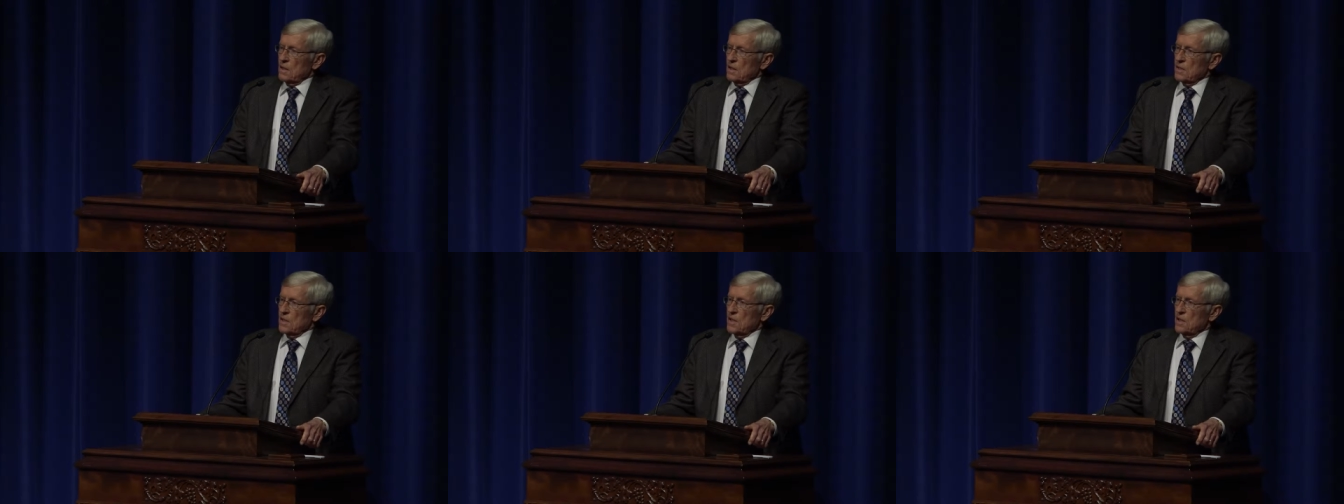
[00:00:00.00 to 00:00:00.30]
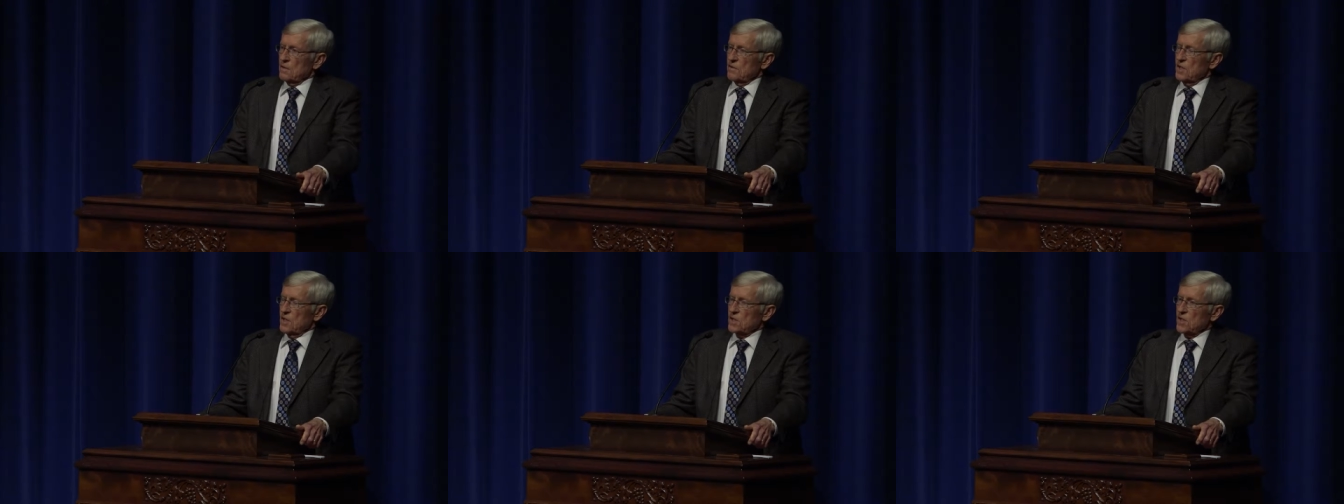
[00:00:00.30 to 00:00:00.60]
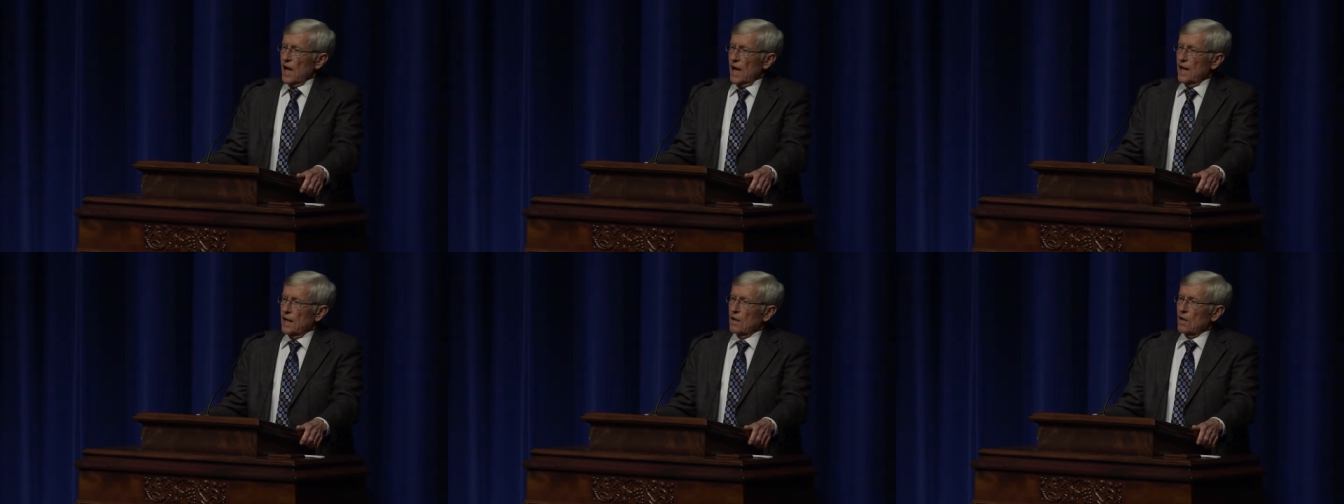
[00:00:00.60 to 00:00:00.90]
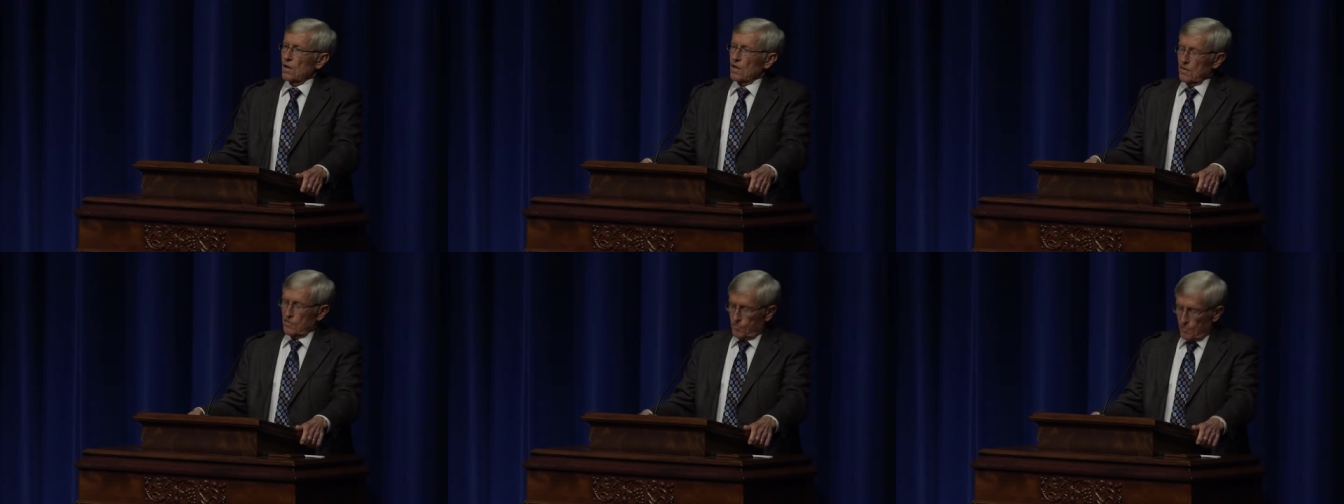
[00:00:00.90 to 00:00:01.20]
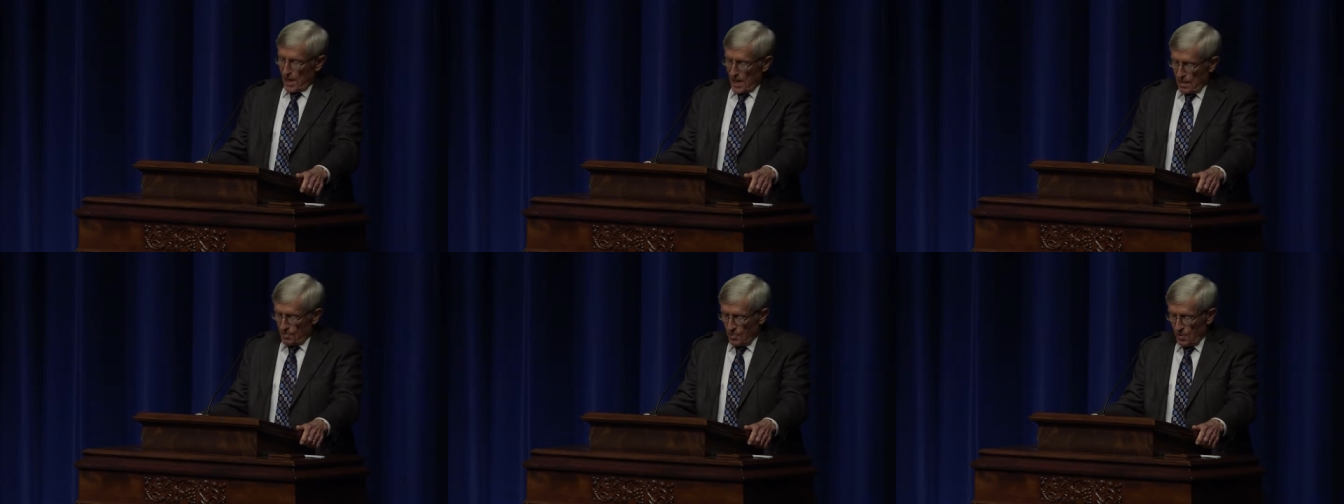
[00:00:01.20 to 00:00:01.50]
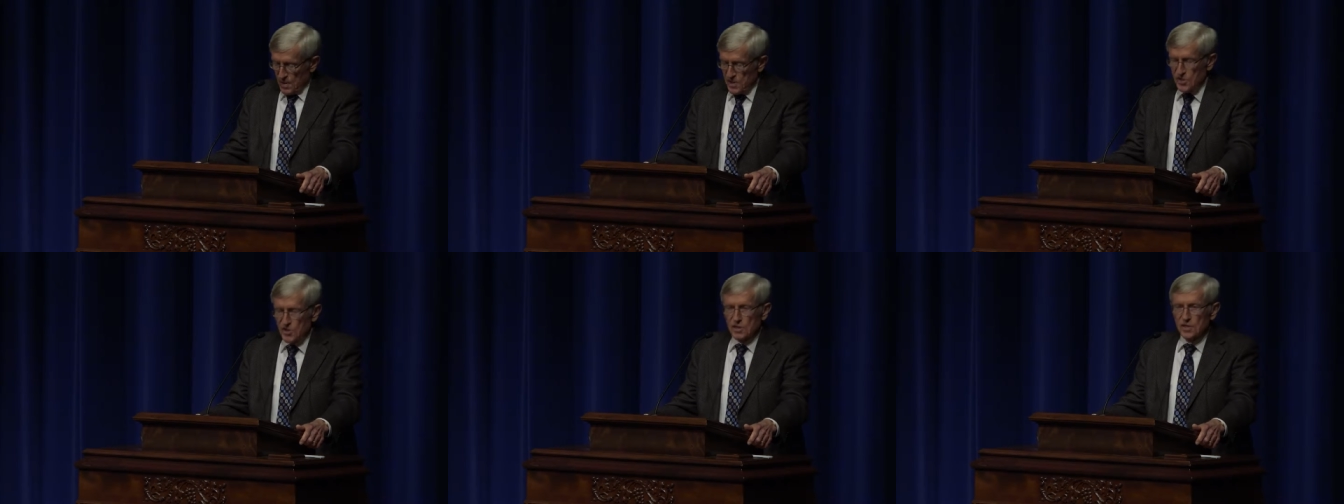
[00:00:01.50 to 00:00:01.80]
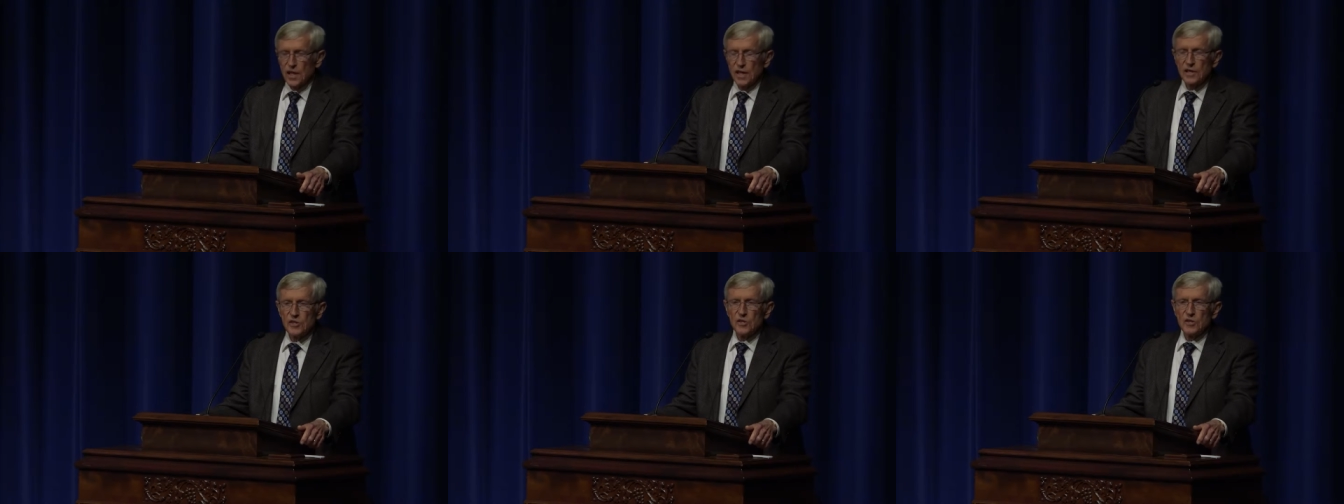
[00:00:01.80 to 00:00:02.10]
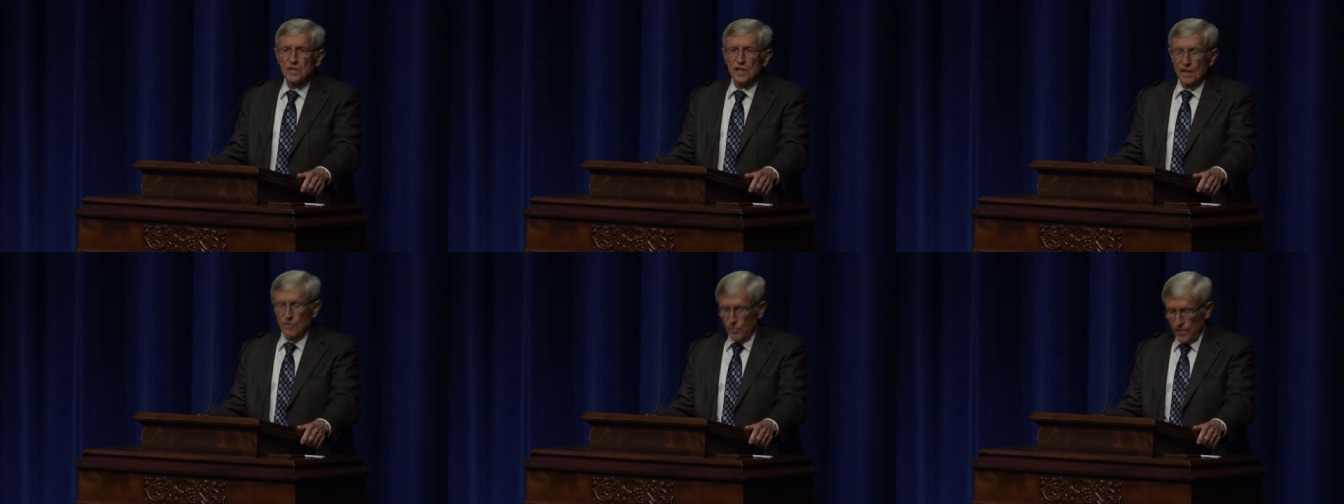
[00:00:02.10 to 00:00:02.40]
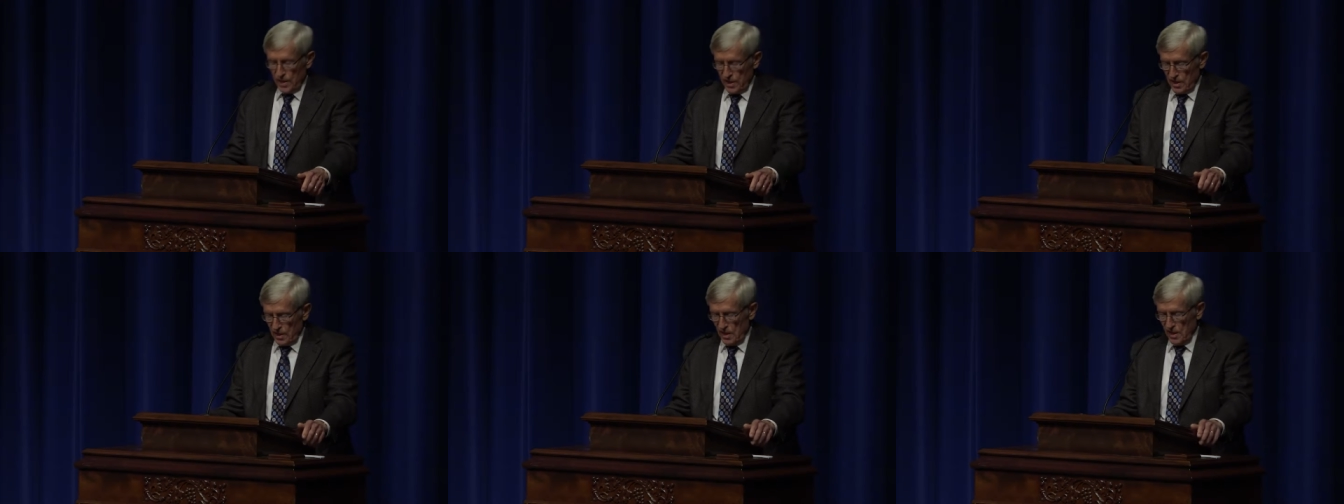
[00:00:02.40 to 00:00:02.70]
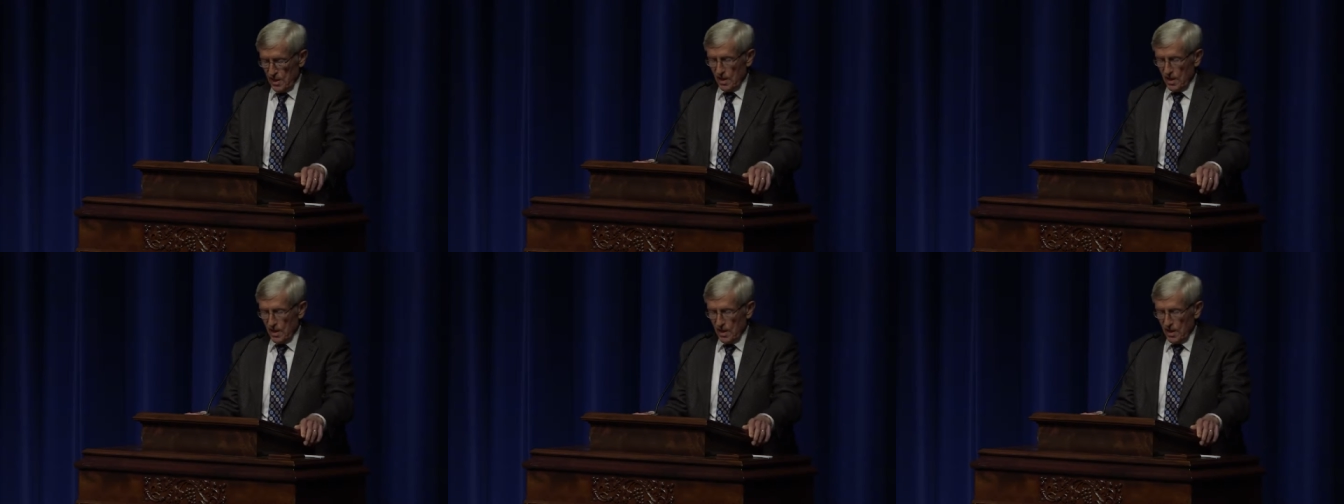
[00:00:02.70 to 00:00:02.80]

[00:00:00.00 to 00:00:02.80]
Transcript: The, the title of my presentation that we